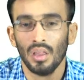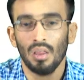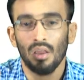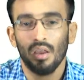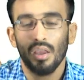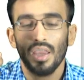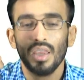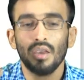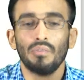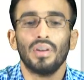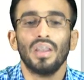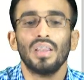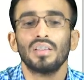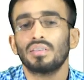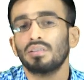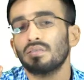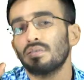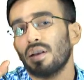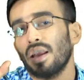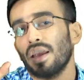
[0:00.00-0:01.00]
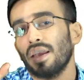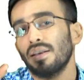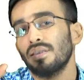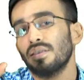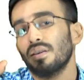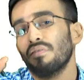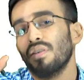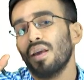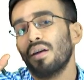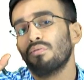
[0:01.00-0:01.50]
equity shares, or I can
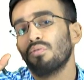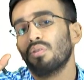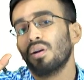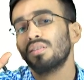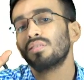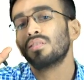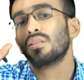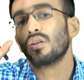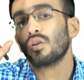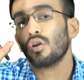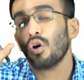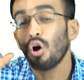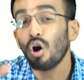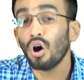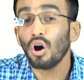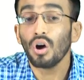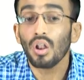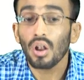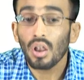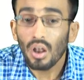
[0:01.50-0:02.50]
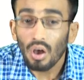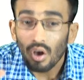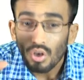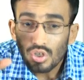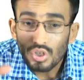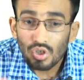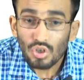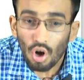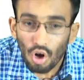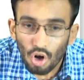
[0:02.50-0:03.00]
say we have to consider all
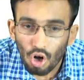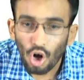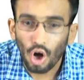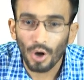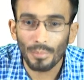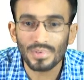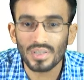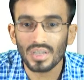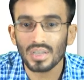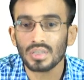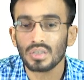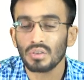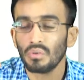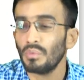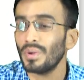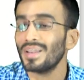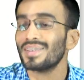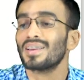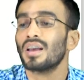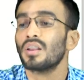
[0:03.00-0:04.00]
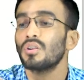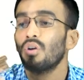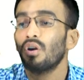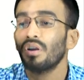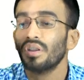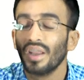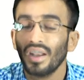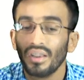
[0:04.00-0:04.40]
stock options which are not yet